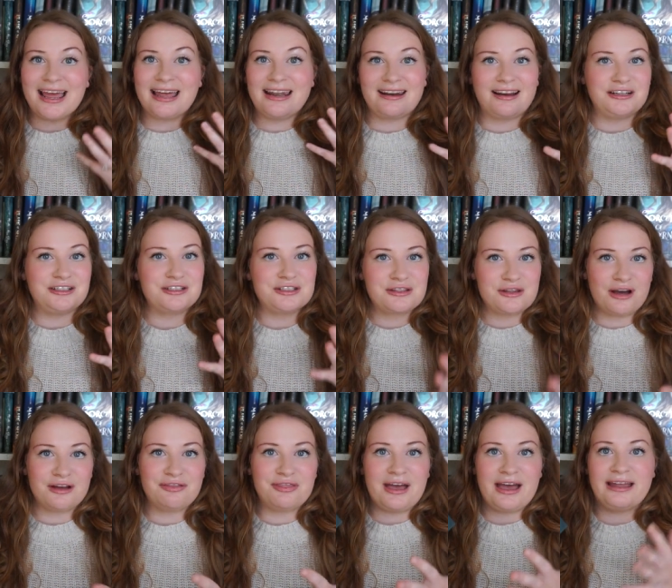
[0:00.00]
and I just
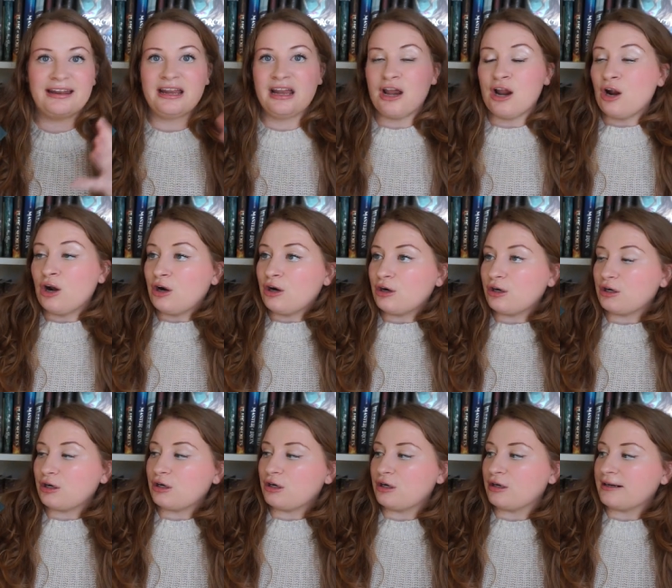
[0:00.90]
thought that
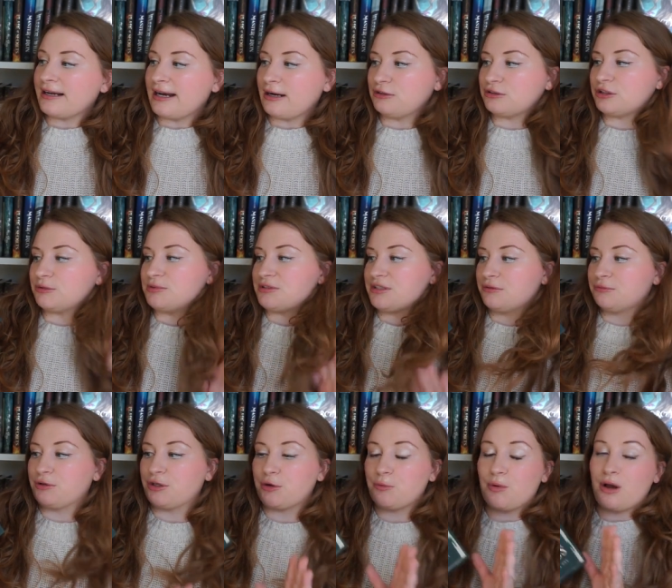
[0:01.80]
her character was done
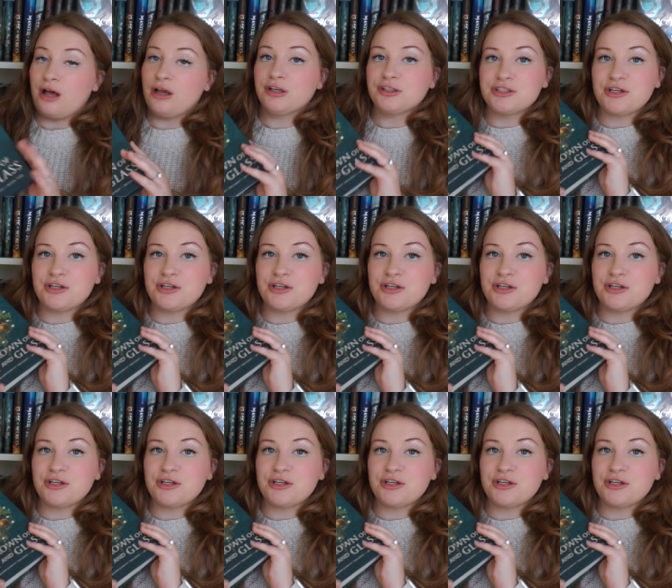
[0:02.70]
really well.